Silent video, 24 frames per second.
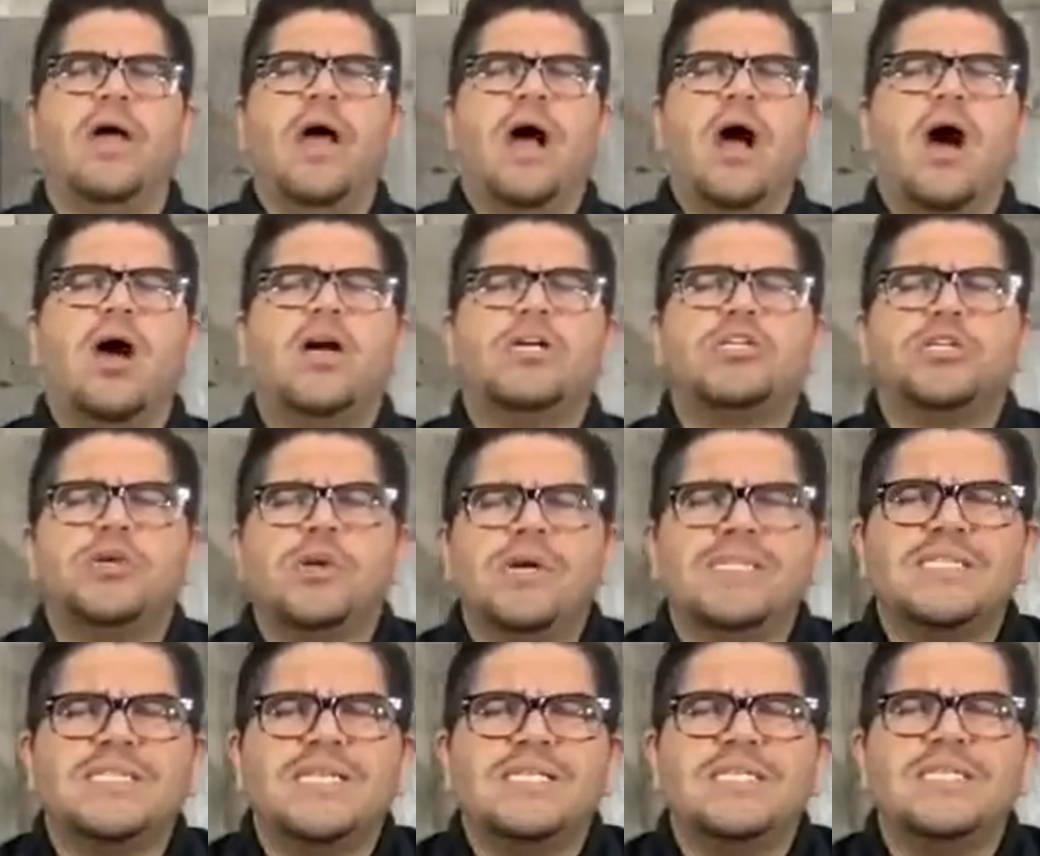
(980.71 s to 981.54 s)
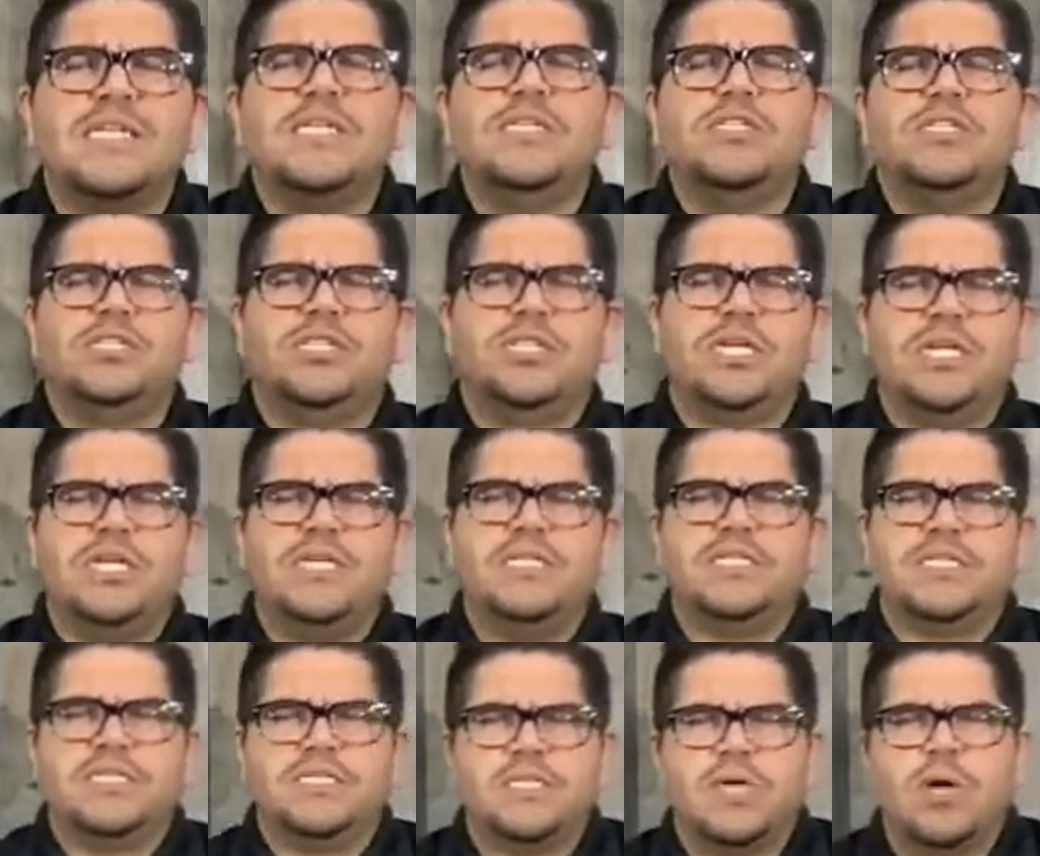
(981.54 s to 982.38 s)
Our trust is in
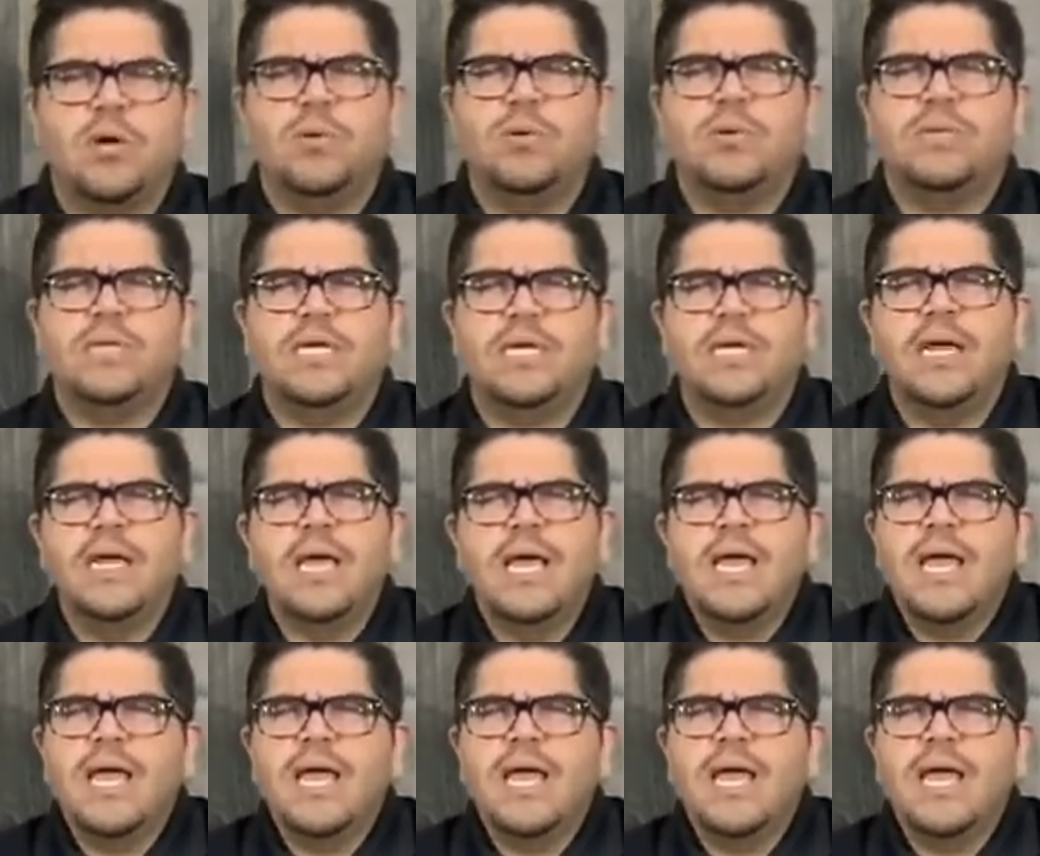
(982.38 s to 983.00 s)
Jesus only.